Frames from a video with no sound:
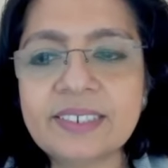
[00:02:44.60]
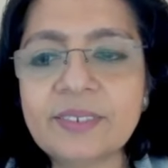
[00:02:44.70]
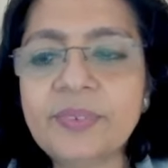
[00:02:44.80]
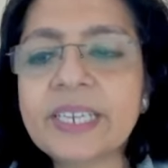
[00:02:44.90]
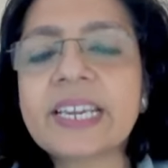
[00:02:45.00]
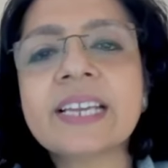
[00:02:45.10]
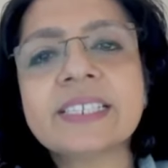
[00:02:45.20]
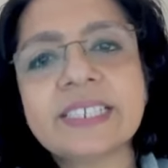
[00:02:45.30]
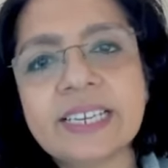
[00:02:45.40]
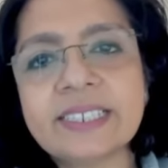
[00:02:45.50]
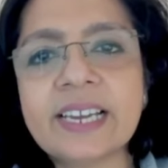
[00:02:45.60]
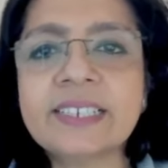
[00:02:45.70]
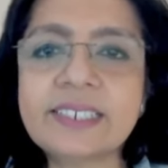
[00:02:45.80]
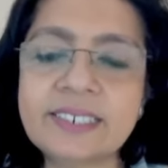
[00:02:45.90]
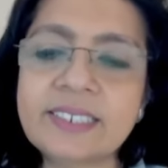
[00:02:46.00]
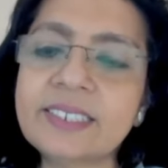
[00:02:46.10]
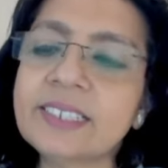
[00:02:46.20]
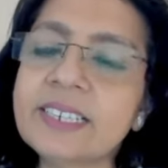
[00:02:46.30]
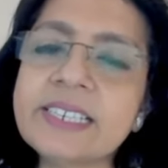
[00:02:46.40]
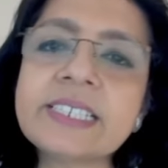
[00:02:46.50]
We can say that
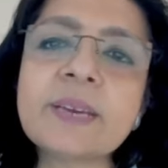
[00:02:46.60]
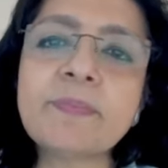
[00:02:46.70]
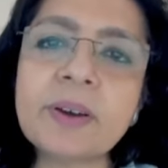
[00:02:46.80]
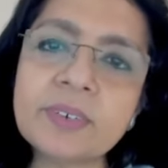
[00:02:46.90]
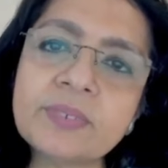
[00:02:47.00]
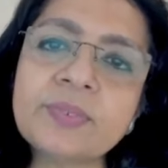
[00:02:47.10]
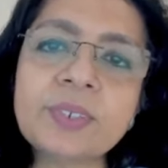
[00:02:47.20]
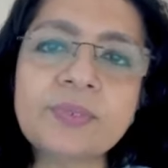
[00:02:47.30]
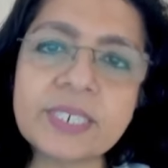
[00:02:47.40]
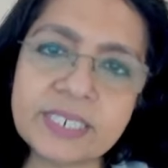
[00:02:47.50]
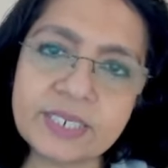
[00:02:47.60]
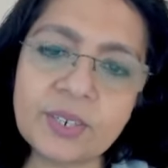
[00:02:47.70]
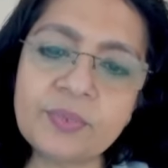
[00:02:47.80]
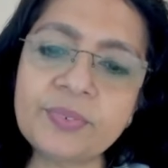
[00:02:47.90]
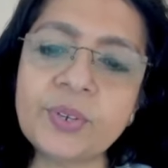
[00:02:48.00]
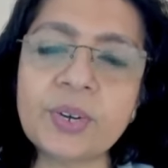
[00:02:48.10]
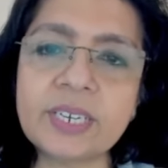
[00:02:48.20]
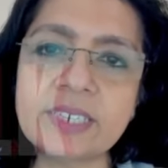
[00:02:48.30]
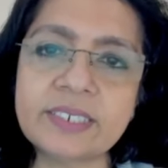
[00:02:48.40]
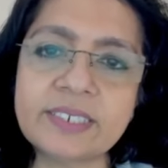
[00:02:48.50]
it's a powerful version of
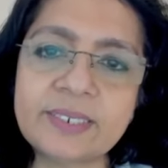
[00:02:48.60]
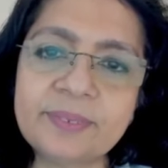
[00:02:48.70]
yogurt.